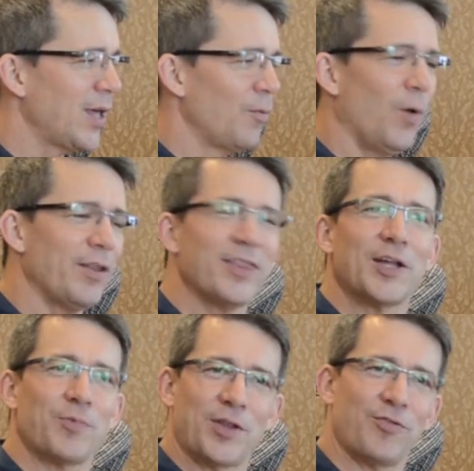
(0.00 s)
one of the
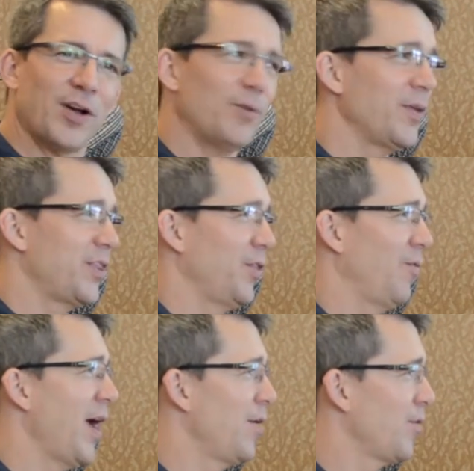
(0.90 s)
things we struggle with in the
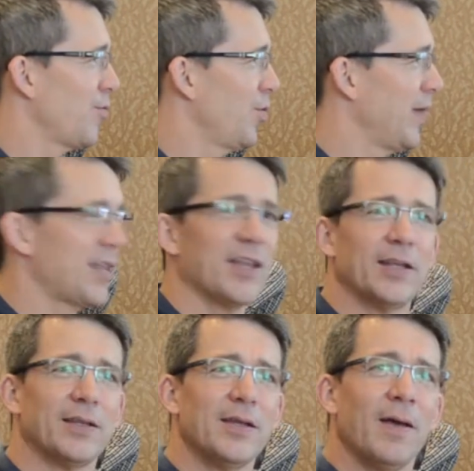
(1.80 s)
writer's room is that
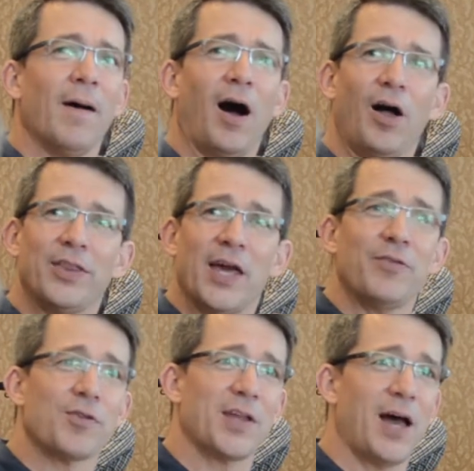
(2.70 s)
all the
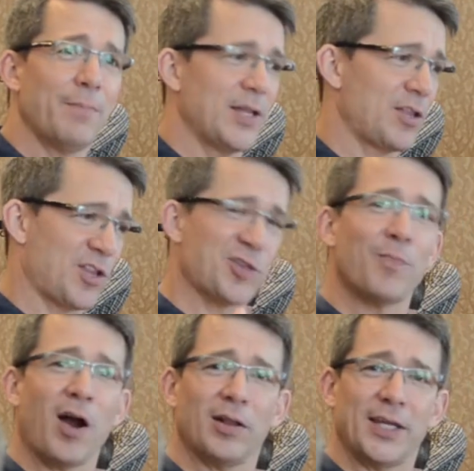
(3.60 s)
other zombies
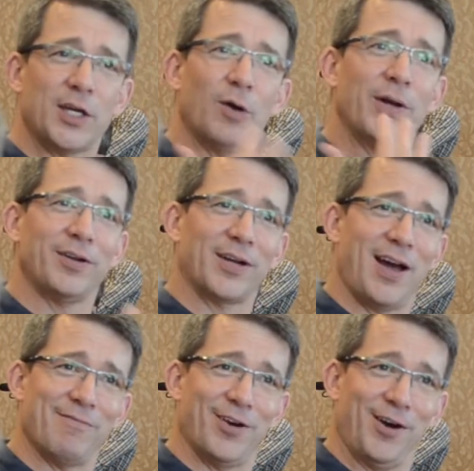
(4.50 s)
smartly go
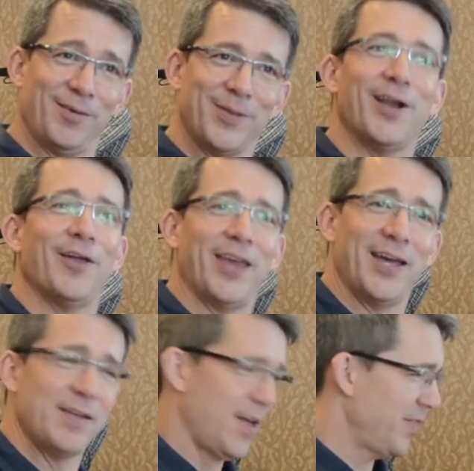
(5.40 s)
undercover.
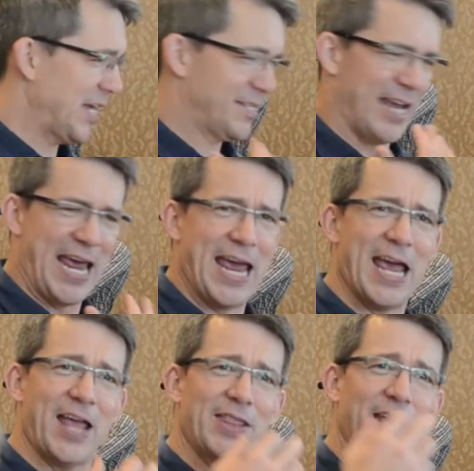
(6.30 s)
They
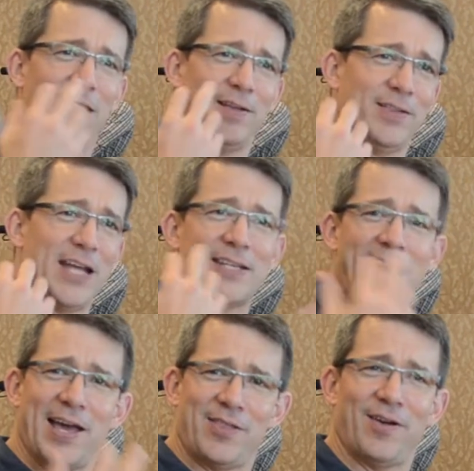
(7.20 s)
tan, they
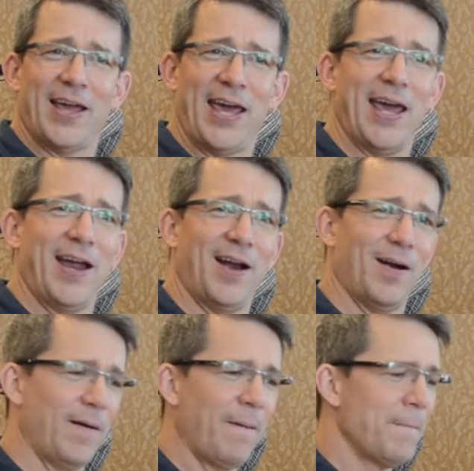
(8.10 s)
dye their hair,